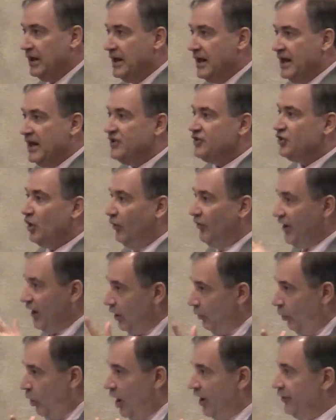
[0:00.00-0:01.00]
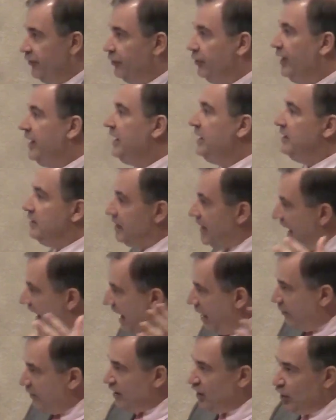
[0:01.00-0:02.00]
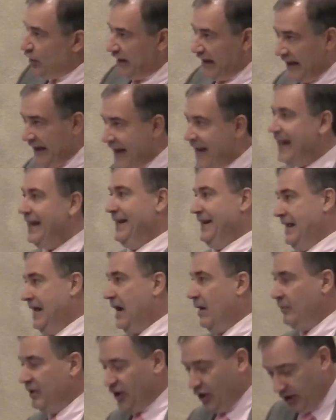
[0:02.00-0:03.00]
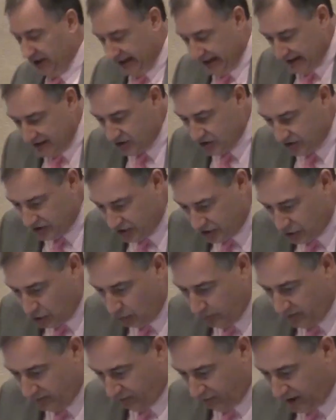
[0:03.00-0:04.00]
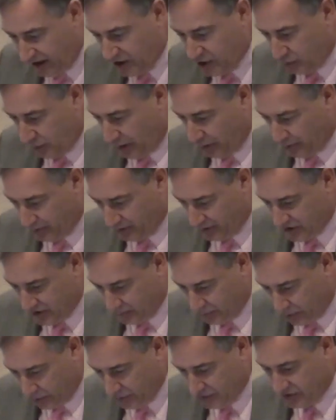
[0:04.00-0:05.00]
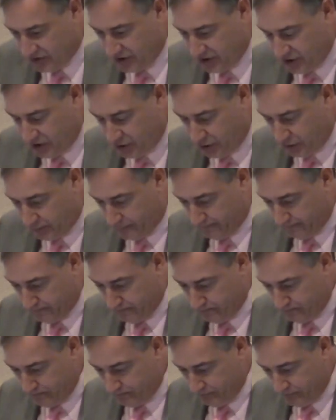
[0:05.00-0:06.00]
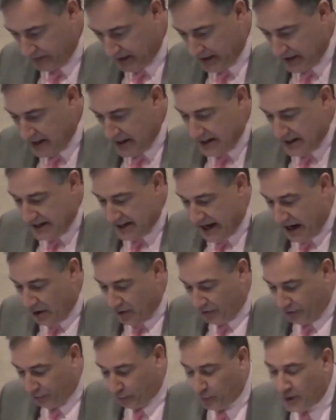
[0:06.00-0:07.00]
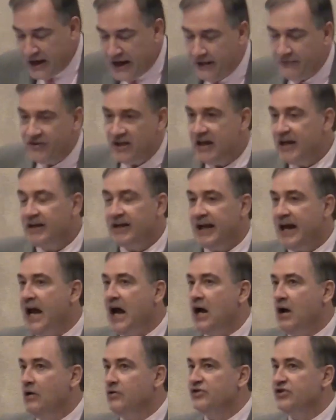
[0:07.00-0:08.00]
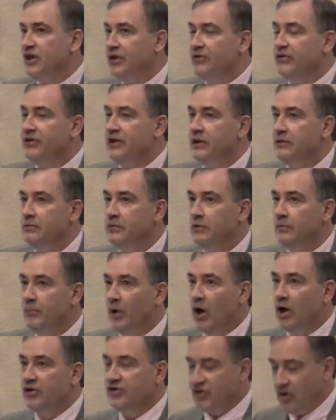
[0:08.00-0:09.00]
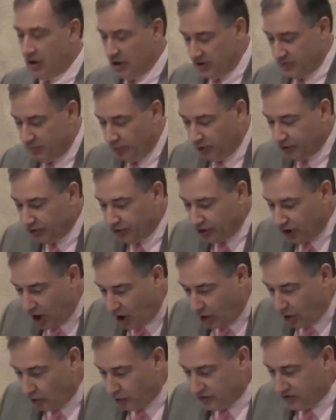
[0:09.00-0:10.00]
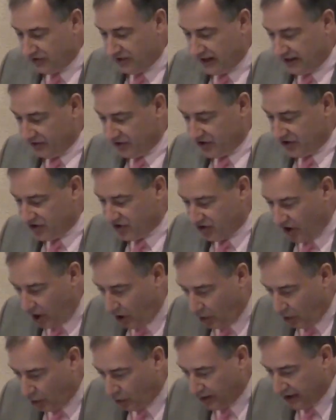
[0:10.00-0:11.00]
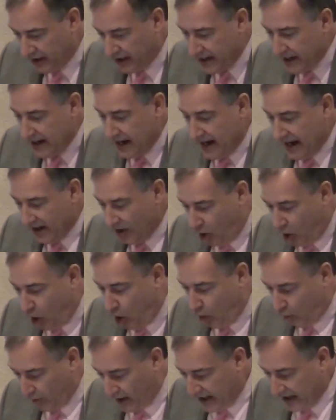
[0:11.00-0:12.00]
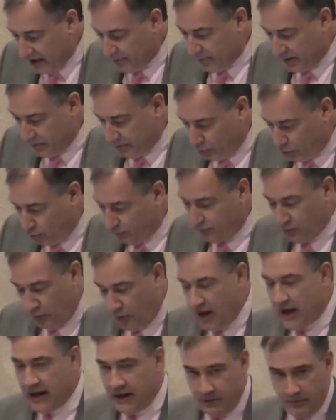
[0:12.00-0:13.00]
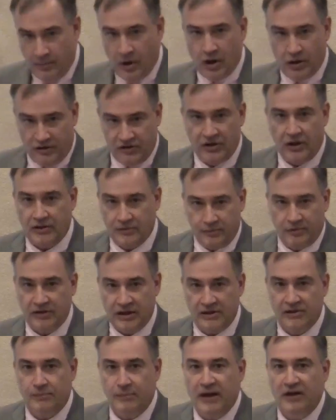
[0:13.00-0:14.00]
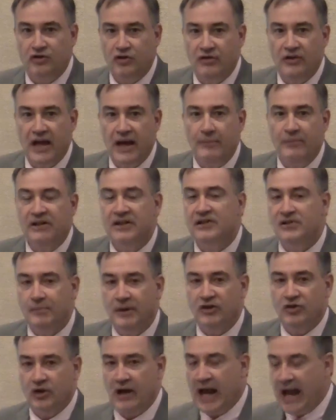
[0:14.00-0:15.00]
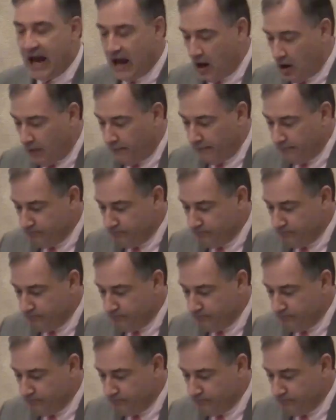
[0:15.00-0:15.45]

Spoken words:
And so they're wondering, how are we going to get in? How are we going to get into the tomb to finish what we were supposed to do? Now, 3 of the accounts, other than Mark's Gospel, note that the stone had already been moved away. Mark's Gospel does mention that, but he doesn't mention how.